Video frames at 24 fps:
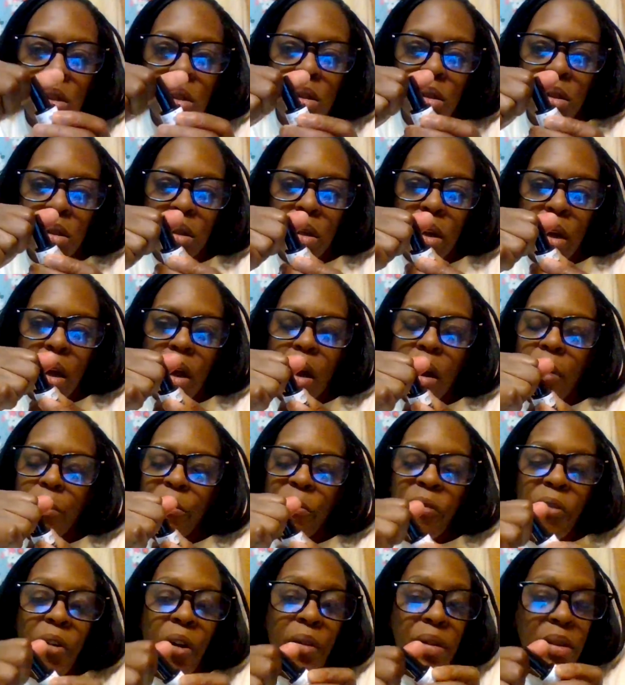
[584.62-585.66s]
is
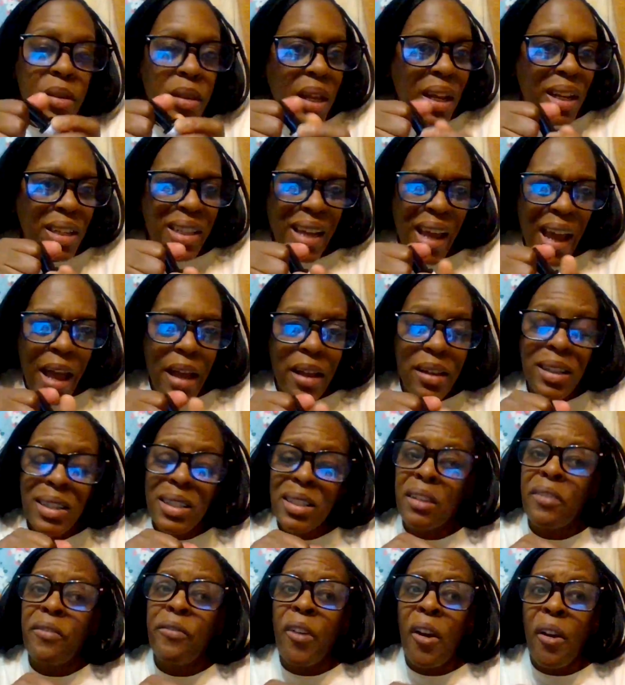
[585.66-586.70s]
um very thing to have. This is
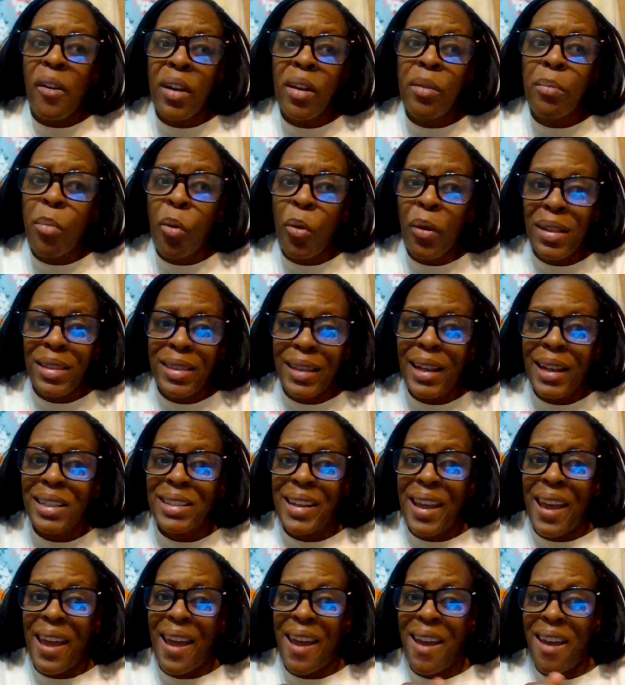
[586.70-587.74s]
a very important thing to
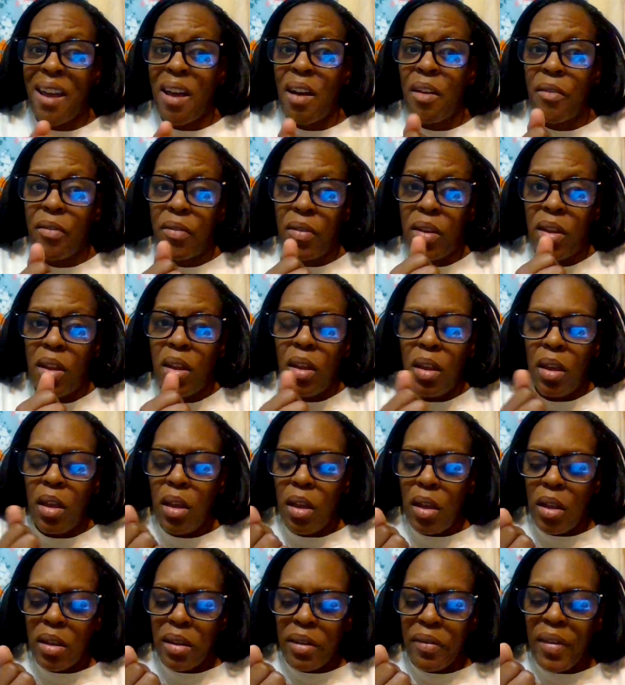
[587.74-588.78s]
have.
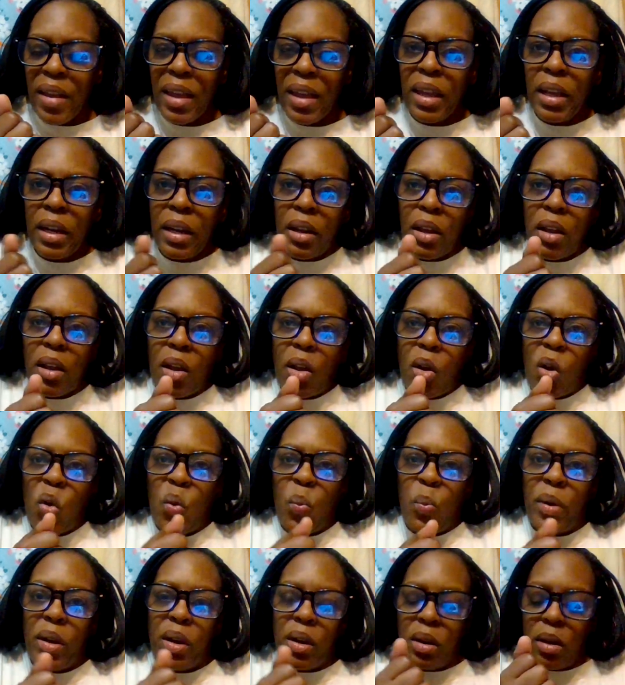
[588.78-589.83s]
If I get it
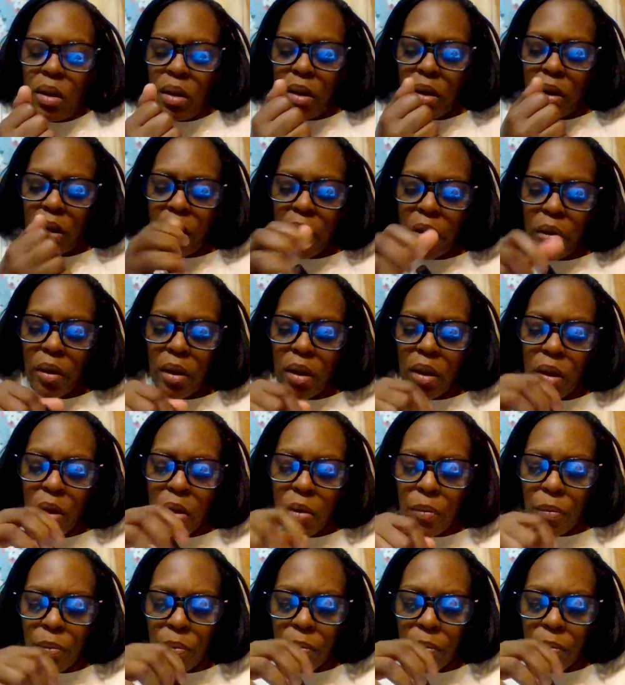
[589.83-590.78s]
open, there we go.